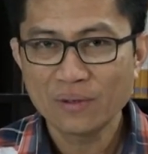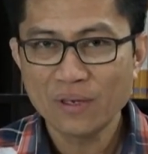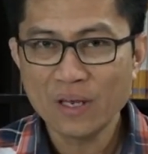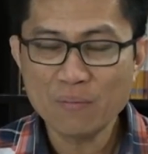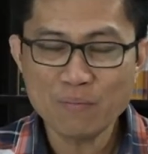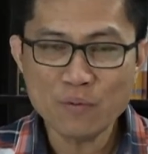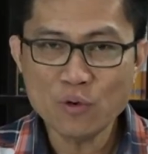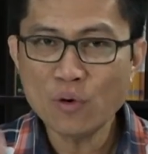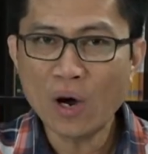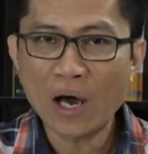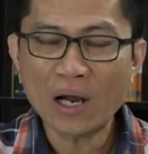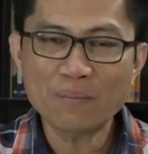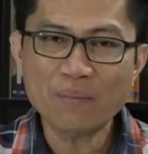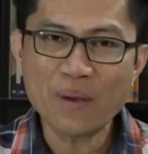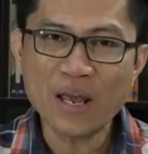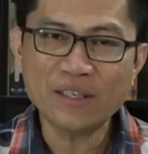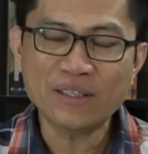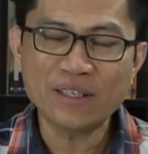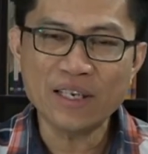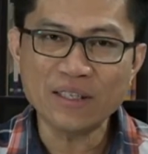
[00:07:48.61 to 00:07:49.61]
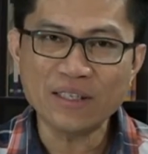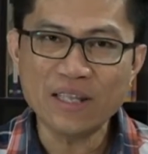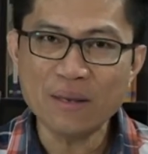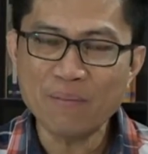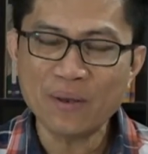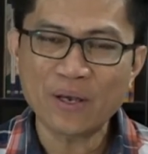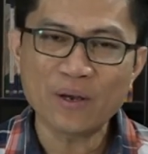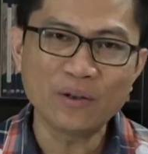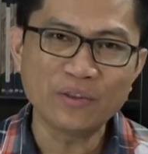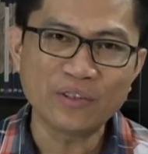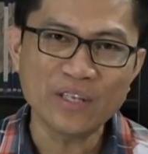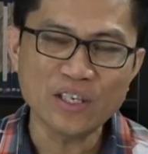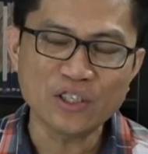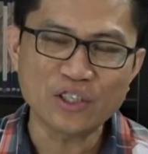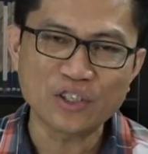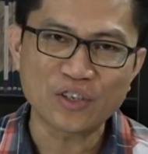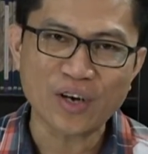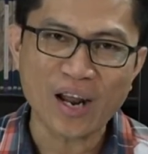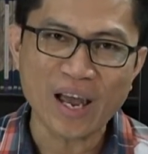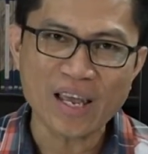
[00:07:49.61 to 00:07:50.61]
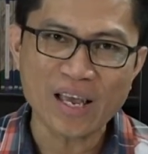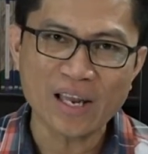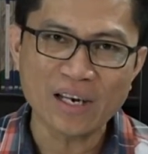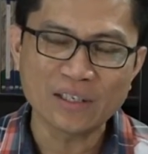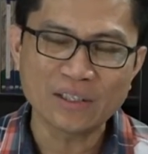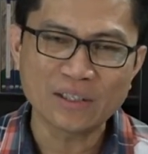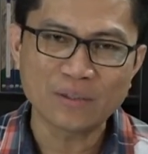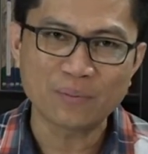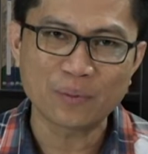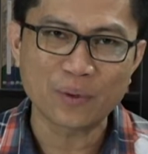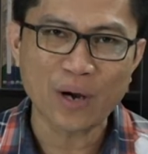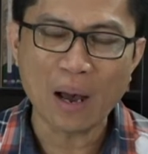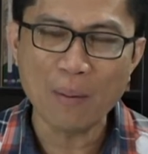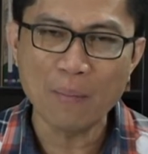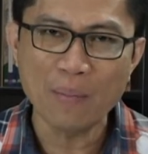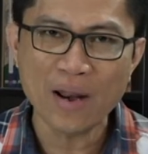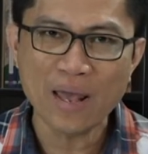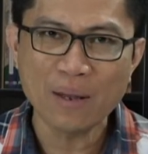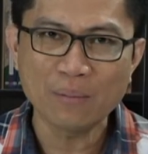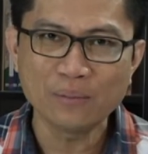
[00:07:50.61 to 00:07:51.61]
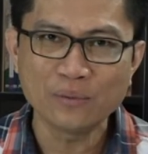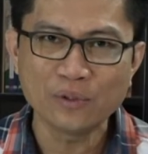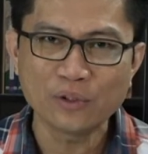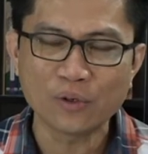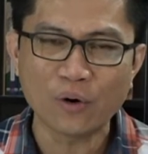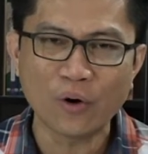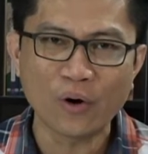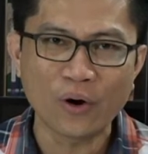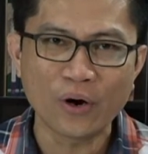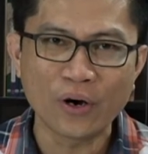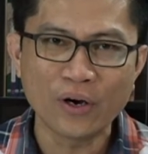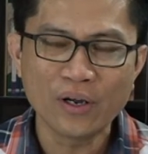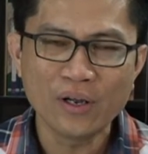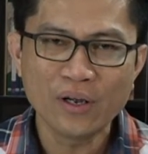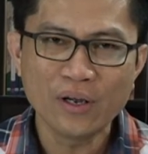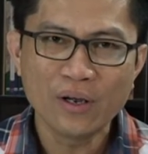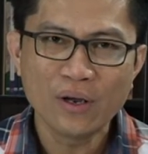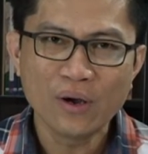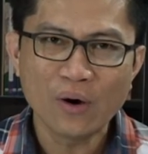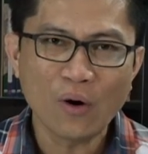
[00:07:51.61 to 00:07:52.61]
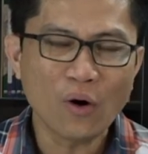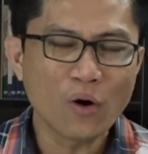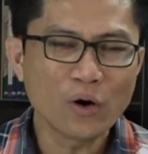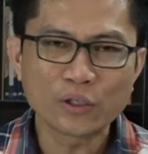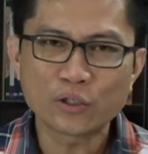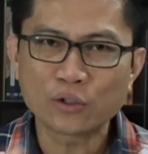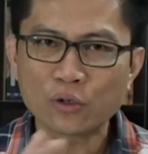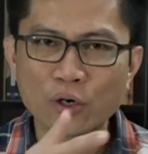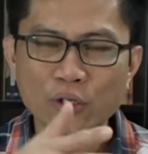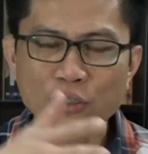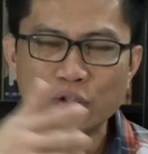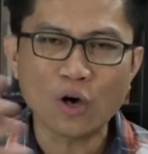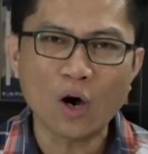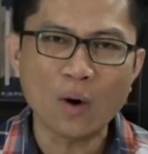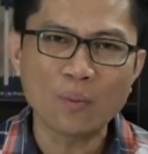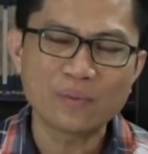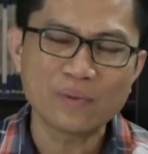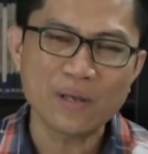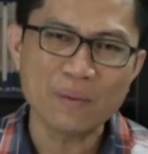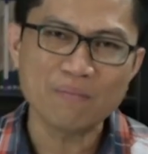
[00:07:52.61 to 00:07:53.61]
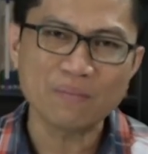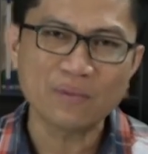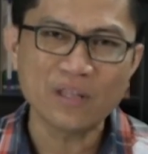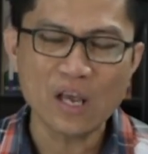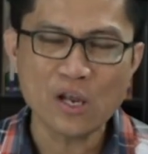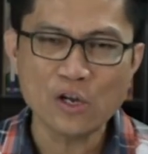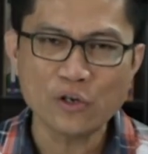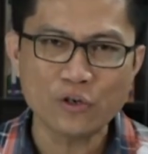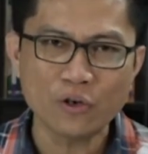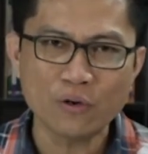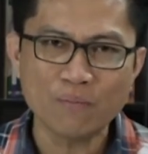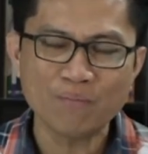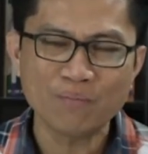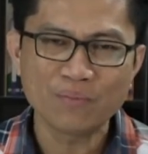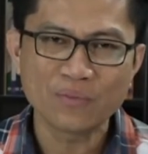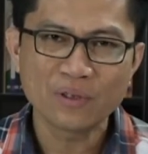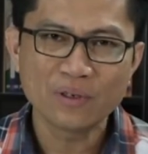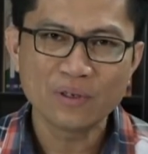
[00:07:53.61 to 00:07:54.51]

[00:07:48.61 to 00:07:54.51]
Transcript: If you are facing difficulties, trials, problems, or all sorts of temptation,